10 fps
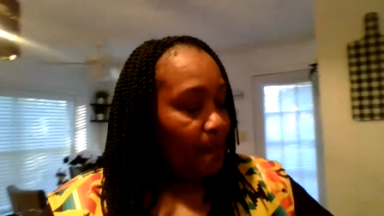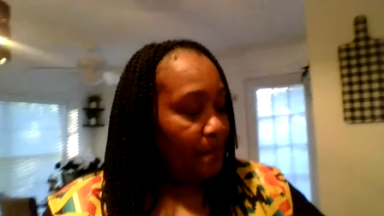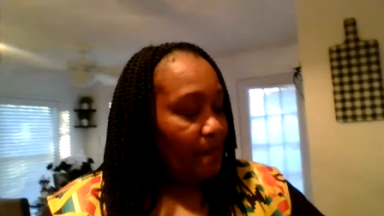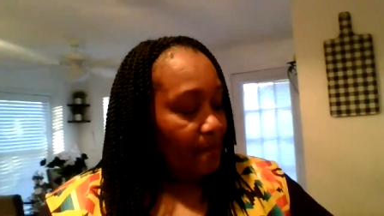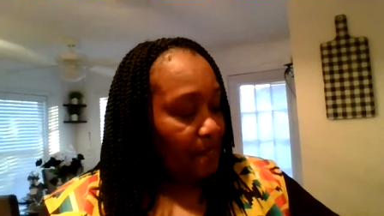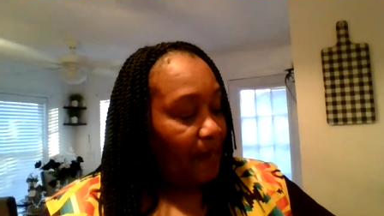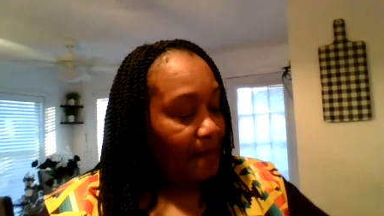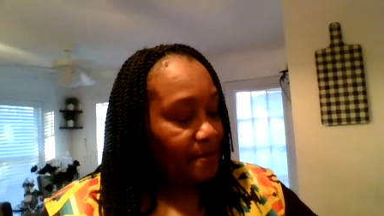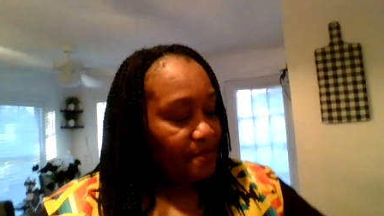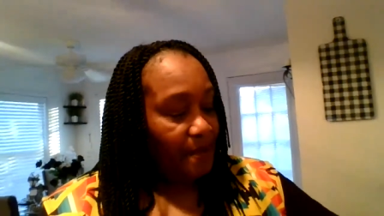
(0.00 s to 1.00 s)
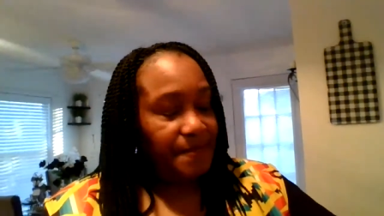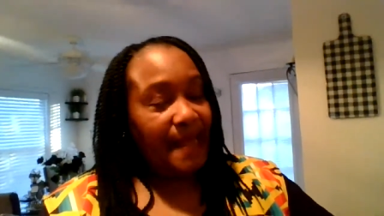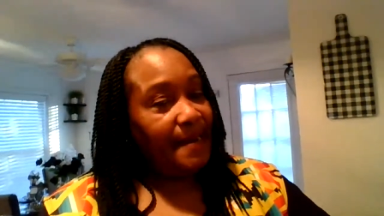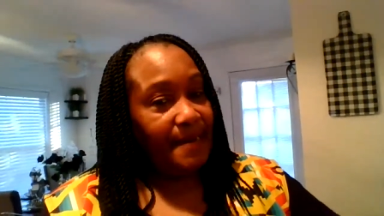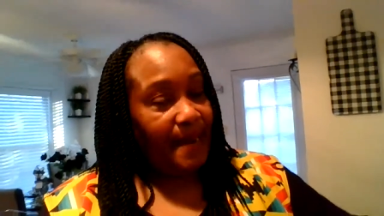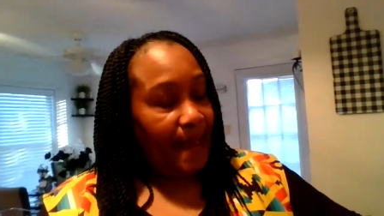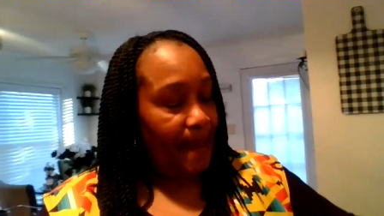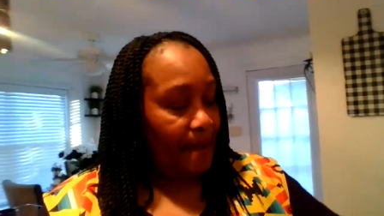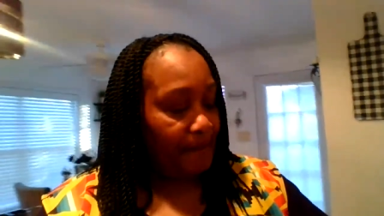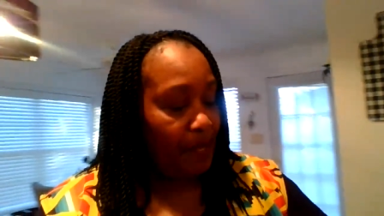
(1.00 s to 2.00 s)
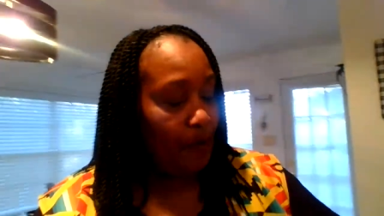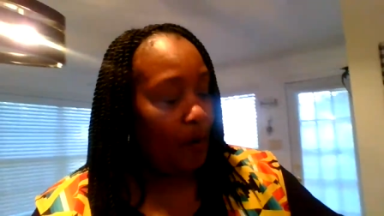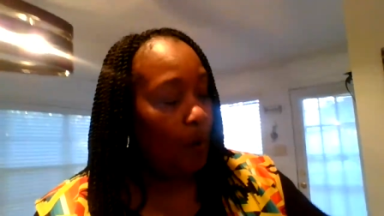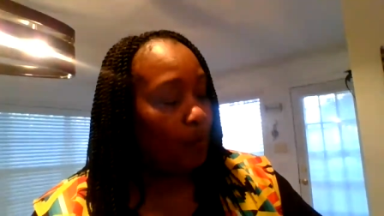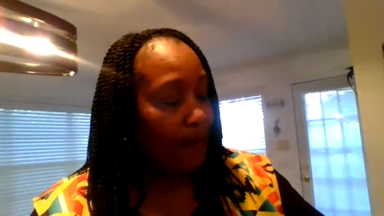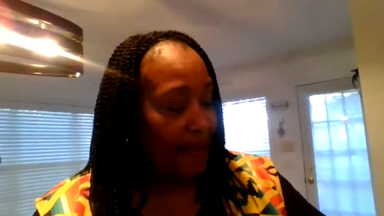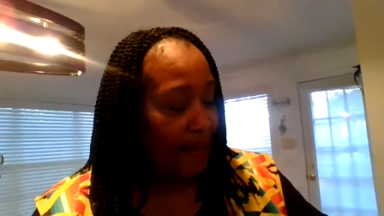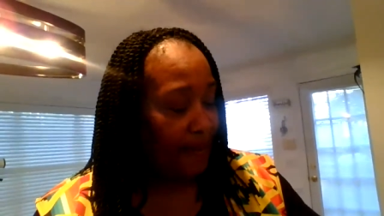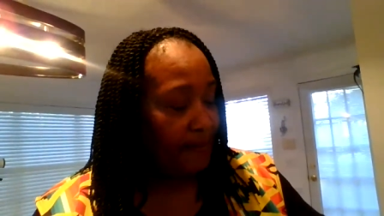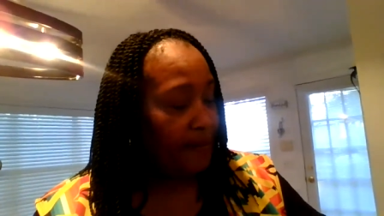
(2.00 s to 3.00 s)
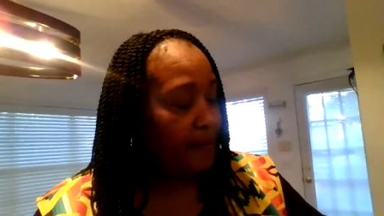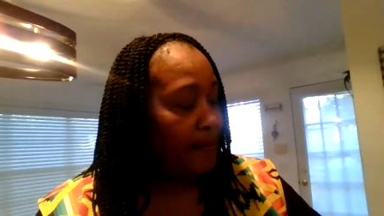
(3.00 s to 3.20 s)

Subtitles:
there's a lot of stuff they didn't have here online.